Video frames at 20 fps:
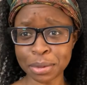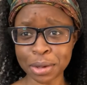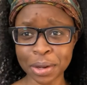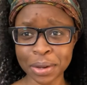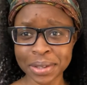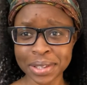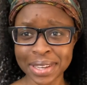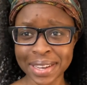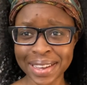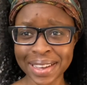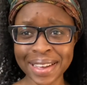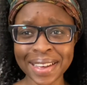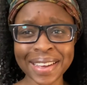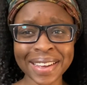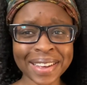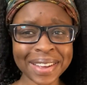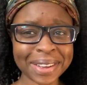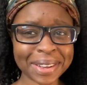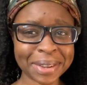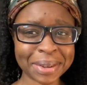all day.
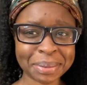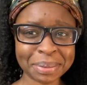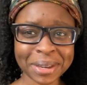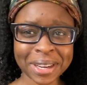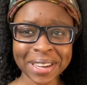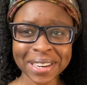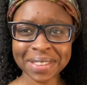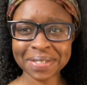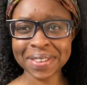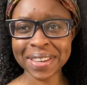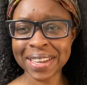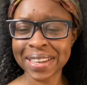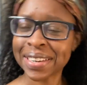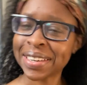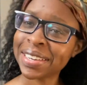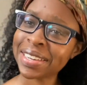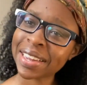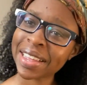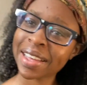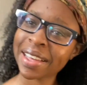I'm not even gonna
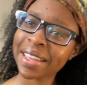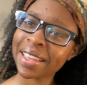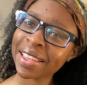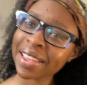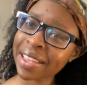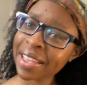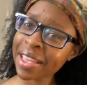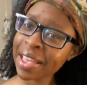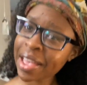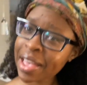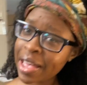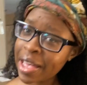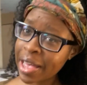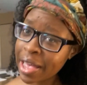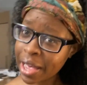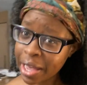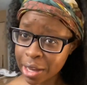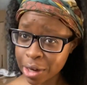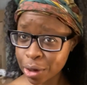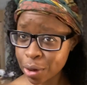lie.
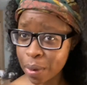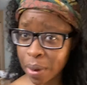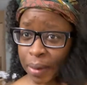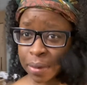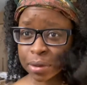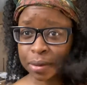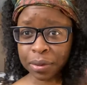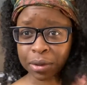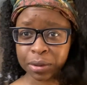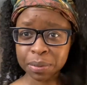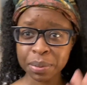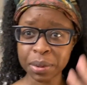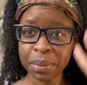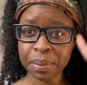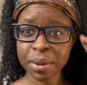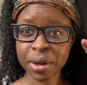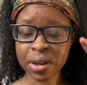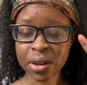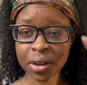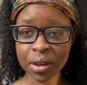I know I was supposed to be
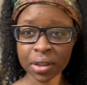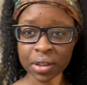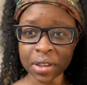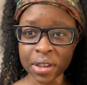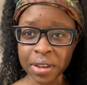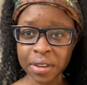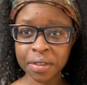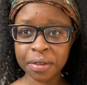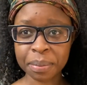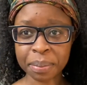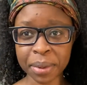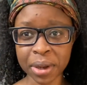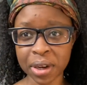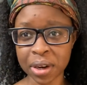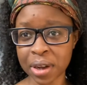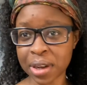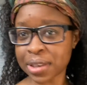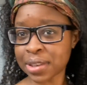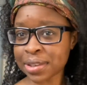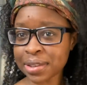productive, but
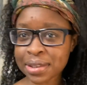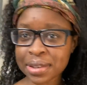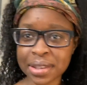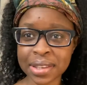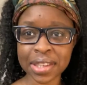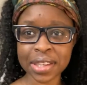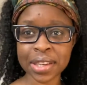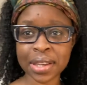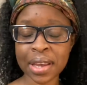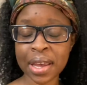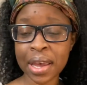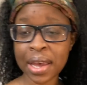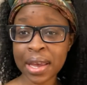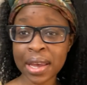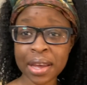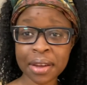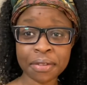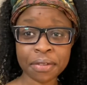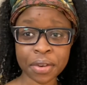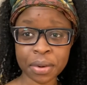honestly,
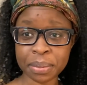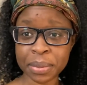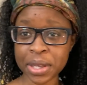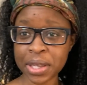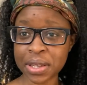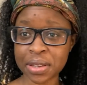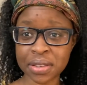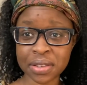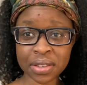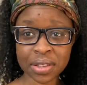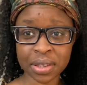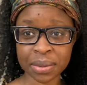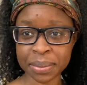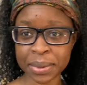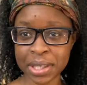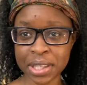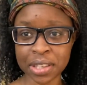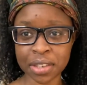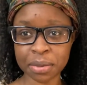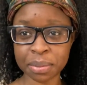for me,
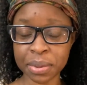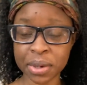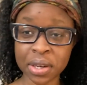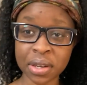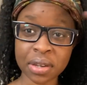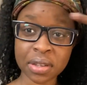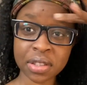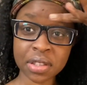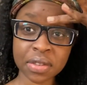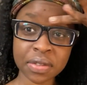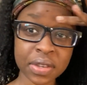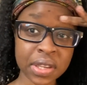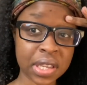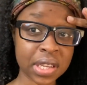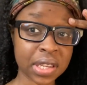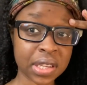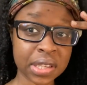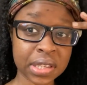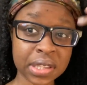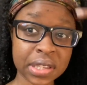sleeping is productive
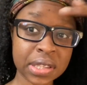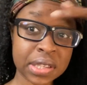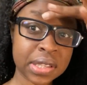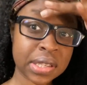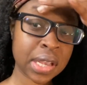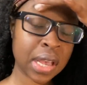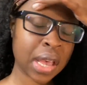because